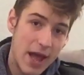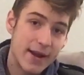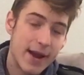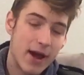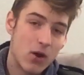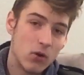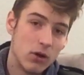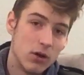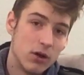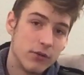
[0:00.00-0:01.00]
And
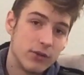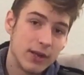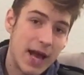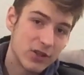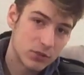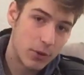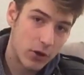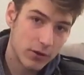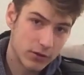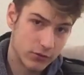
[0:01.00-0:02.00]
now the last
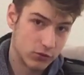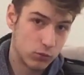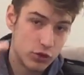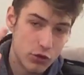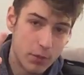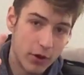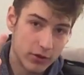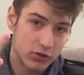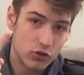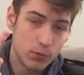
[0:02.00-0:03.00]
part, there's two
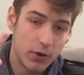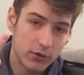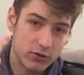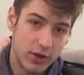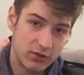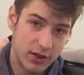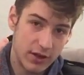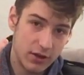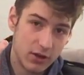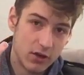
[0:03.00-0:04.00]
parts I
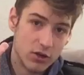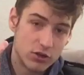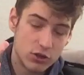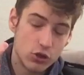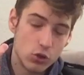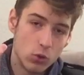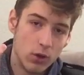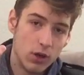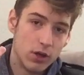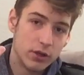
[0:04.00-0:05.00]
said,
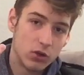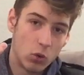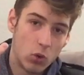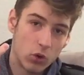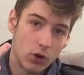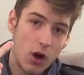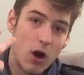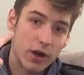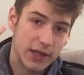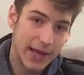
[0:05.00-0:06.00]
to your
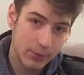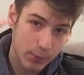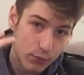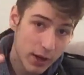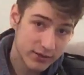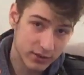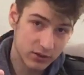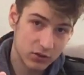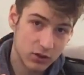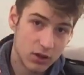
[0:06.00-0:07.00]
on-camera
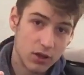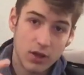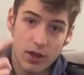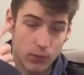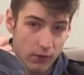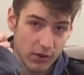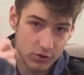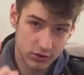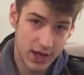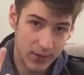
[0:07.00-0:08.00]
presence. We have
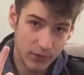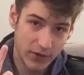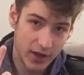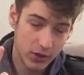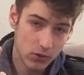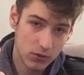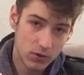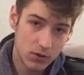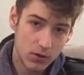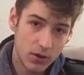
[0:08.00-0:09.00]
entertainment value.
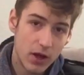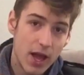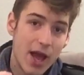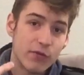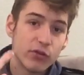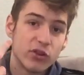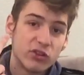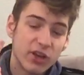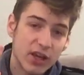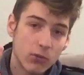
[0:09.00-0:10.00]
And for the
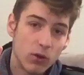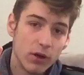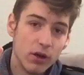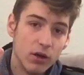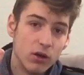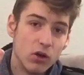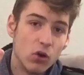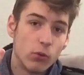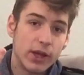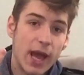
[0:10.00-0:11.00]
second one,
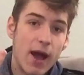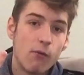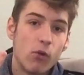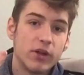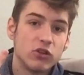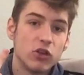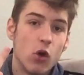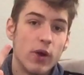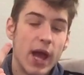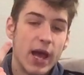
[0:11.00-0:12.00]
we have what is
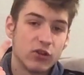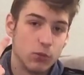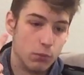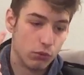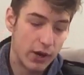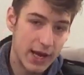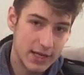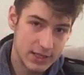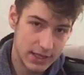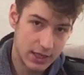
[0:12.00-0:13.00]
known as
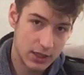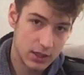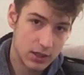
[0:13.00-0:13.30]
branding.